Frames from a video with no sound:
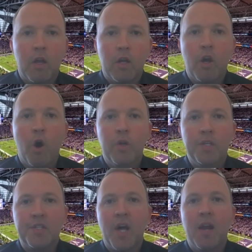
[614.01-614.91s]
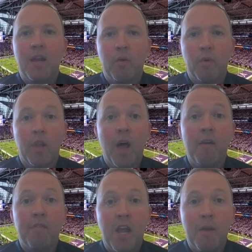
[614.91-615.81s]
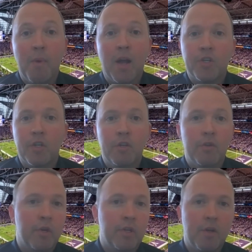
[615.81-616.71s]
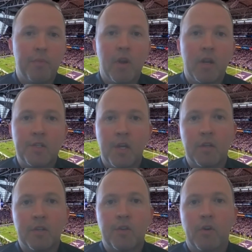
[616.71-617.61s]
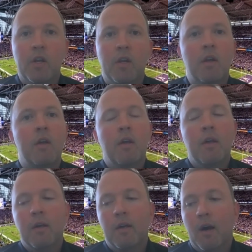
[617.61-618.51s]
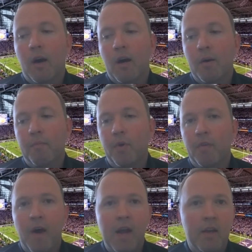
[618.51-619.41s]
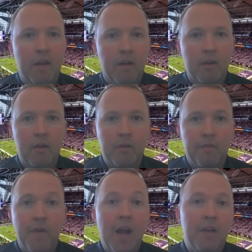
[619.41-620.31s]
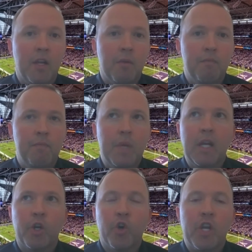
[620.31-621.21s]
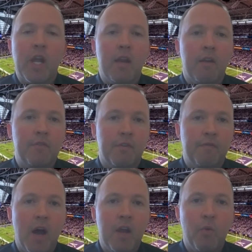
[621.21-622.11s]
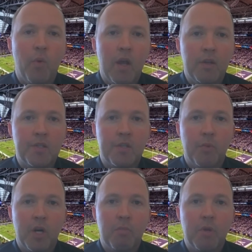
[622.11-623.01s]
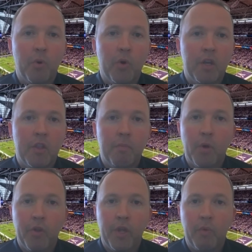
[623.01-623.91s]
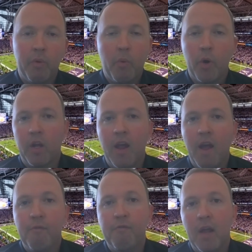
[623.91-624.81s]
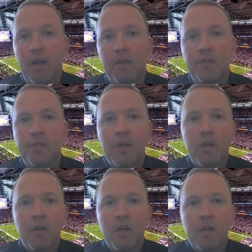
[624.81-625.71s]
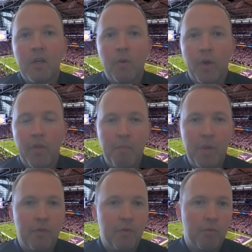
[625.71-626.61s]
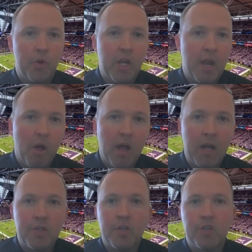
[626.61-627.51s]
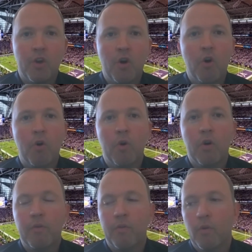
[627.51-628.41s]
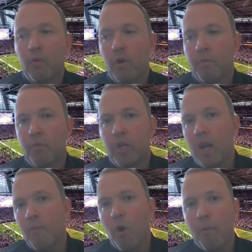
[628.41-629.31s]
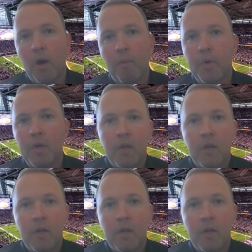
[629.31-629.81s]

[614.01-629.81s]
coinciding with live game action and doing something on a second screen, finding and being creative to find ways to bring people into the building when we weren't going to have fans, whether that be through the pregame all access show or through a pregame warm up,